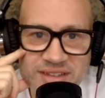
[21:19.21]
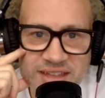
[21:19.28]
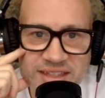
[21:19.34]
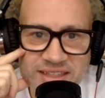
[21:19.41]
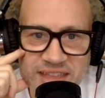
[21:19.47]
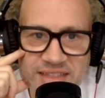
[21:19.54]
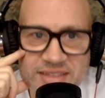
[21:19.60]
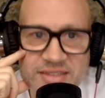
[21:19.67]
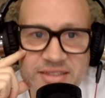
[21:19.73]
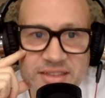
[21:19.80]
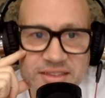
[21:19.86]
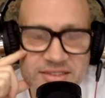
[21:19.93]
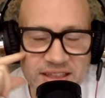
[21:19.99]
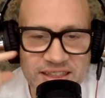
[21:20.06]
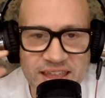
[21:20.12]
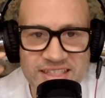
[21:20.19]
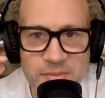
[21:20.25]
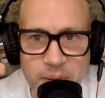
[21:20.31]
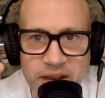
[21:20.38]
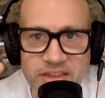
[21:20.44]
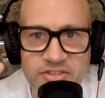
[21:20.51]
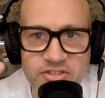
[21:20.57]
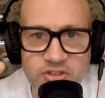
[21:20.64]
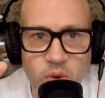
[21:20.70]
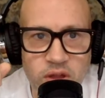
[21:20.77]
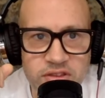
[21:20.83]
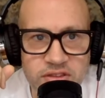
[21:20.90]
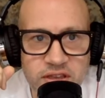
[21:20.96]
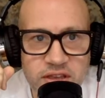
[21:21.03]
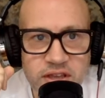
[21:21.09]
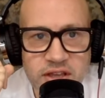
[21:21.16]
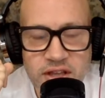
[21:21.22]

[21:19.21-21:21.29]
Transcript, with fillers: Like the end of, it's like the end of Police Squad.